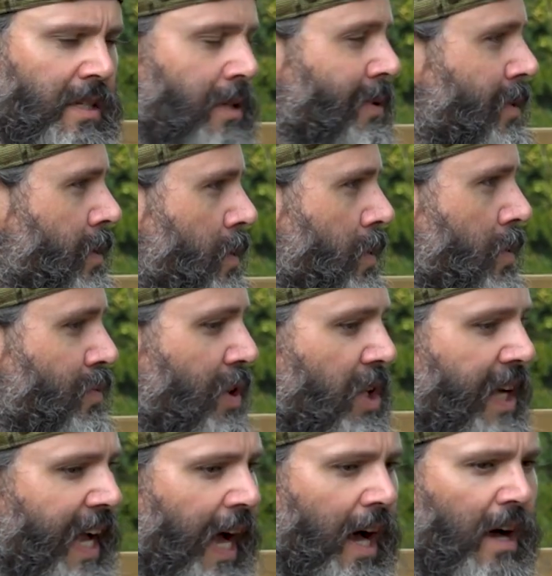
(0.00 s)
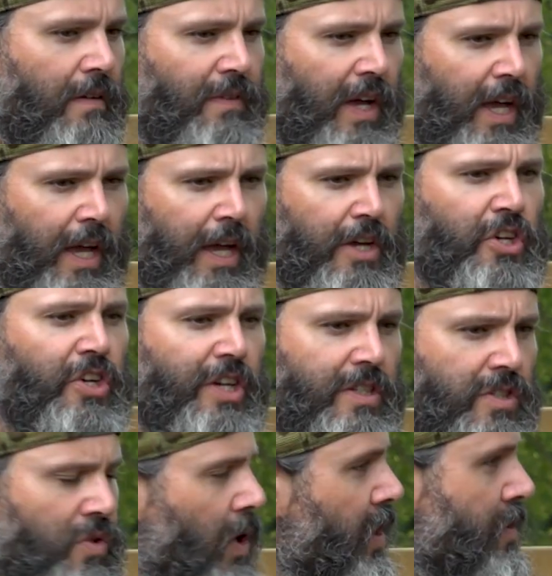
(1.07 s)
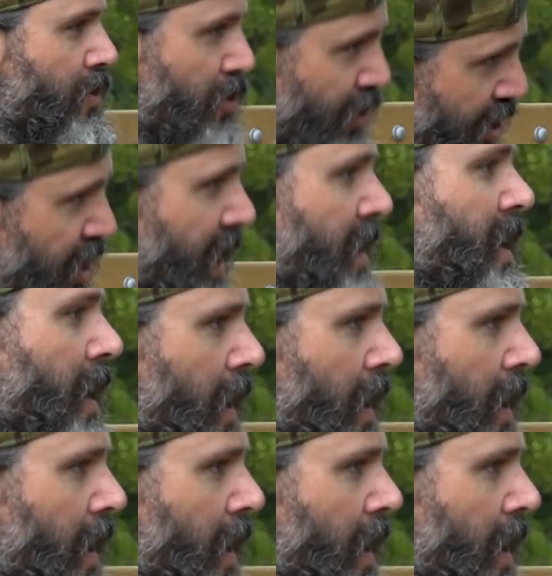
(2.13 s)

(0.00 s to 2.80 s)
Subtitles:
to really have a good soil nutrition